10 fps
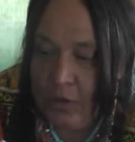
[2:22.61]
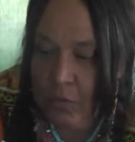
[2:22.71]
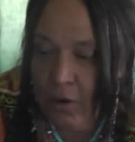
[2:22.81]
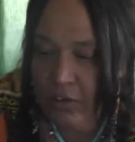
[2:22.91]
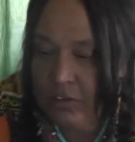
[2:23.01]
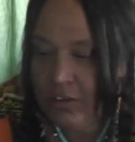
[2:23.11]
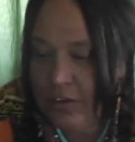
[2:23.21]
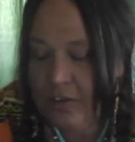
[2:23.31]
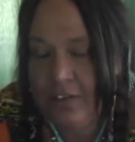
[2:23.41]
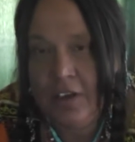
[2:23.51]

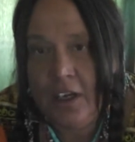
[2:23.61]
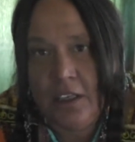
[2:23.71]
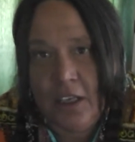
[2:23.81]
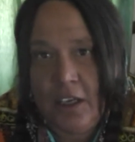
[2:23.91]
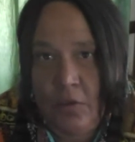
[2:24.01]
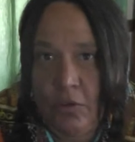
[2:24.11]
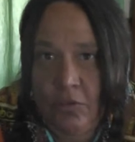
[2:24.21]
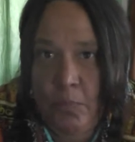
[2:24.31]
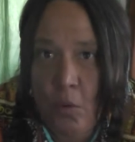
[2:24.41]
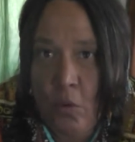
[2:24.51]
Washington State that he
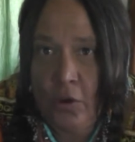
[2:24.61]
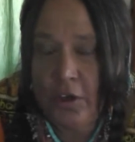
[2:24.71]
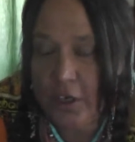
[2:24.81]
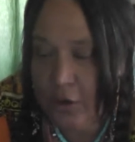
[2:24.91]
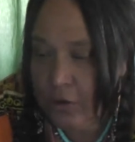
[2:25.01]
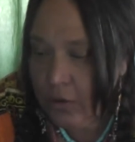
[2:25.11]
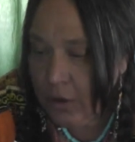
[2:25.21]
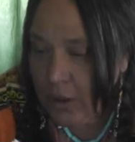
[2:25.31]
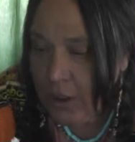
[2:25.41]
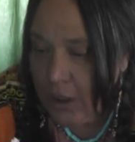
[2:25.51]
was born here.
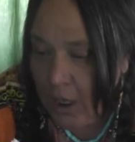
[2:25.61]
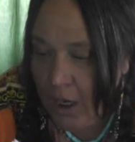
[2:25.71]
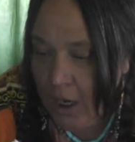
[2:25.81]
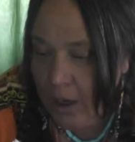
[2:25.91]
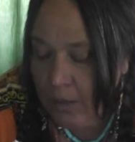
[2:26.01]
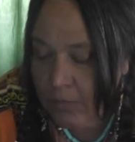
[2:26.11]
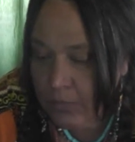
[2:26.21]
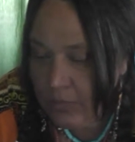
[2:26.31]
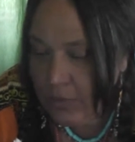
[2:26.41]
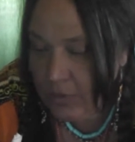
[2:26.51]

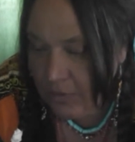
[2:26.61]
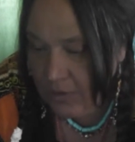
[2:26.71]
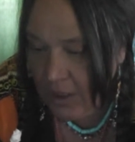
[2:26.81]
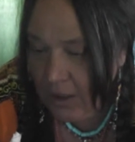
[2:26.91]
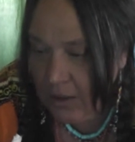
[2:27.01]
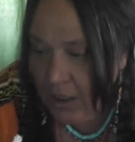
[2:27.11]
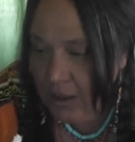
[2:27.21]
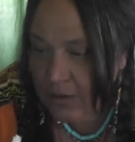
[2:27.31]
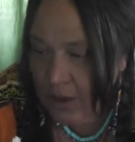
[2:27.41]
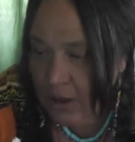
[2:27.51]
Um, Stanley
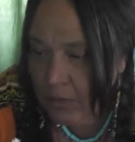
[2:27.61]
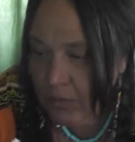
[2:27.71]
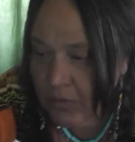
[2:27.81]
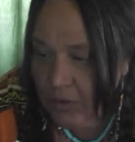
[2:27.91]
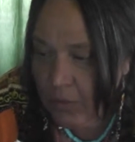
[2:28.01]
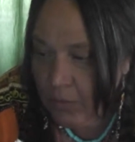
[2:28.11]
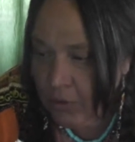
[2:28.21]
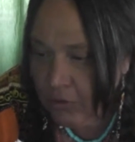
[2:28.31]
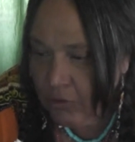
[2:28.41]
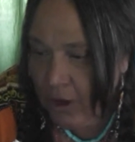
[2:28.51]
Ann Dunham lived on
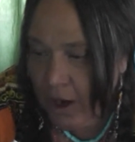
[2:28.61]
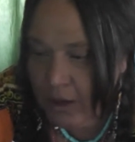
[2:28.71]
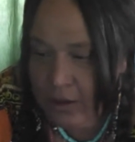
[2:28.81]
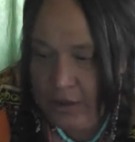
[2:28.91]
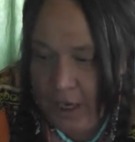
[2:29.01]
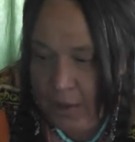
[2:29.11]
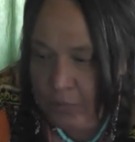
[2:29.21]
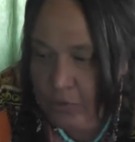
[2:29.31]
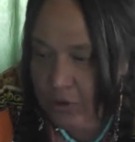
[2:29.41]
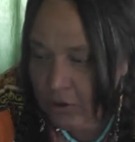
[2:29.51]
Mercer Island,
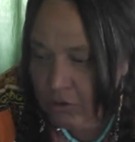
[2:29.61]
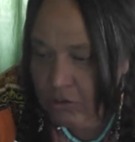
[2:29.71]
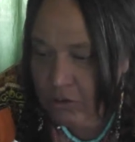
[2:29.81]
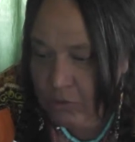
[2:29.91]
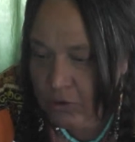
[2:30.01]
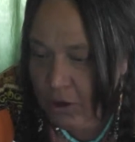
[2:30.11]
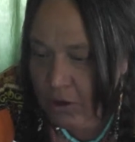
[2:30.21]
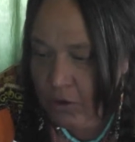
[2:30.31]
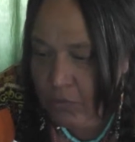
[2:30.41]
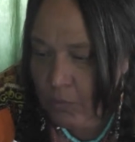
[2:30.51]
Capitol Hill. She was
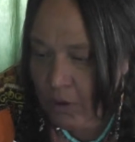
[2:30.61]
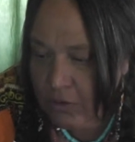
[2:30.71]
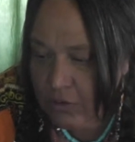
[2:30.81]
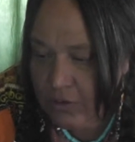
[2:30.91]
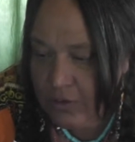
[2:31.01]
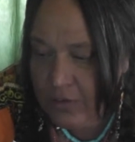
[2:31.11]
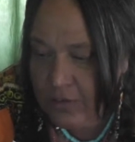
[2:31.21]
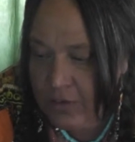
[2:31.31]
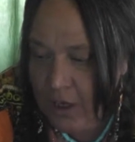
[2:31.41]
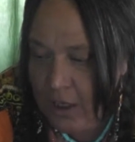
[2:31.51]
all over Washington
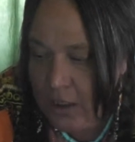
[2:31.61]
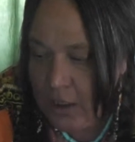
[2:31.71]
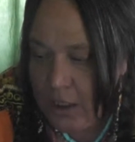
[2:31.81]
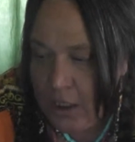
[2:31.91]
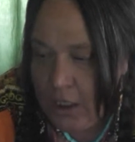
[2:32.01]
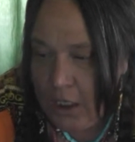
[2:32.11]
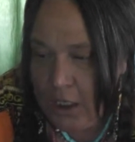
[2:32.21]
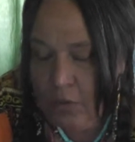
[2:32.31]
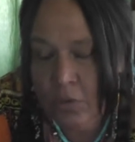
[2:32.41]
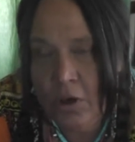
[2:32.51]
State.
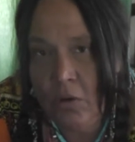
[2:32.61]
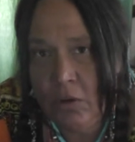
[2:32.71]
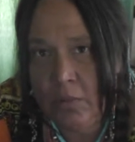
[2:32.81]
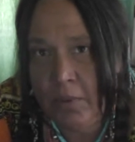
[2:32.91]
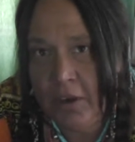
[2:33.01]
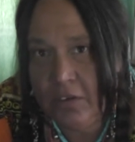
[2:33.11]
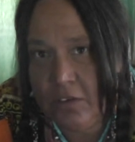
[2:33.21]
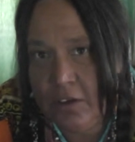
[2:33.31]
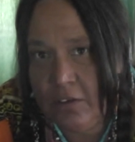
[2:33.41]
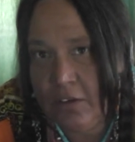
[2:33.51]
And it would only make
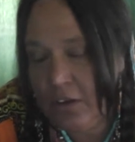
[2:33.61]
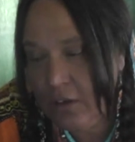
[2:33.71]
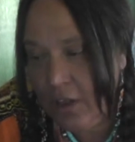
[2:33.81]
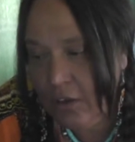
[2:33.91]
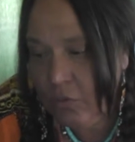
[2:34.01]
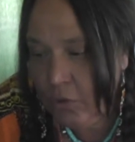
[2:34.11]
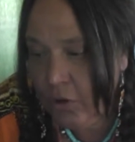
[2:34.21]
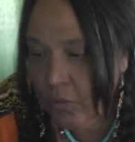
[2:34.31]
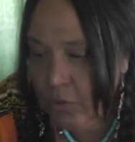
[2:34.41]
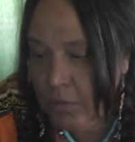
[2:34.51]
sense that that's where
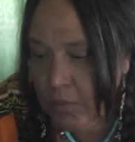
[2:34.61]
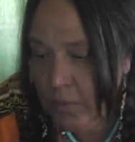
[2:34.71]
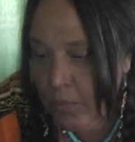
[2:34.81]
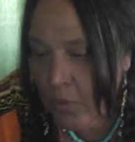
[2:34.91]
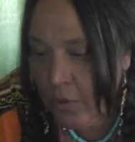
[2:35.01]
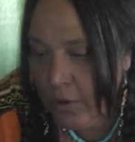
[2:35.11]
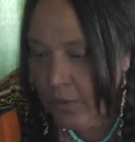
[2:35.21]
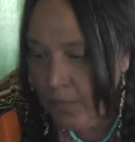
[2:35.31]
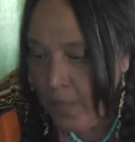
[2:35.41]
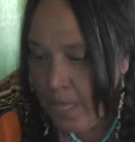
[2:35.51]
he would be born.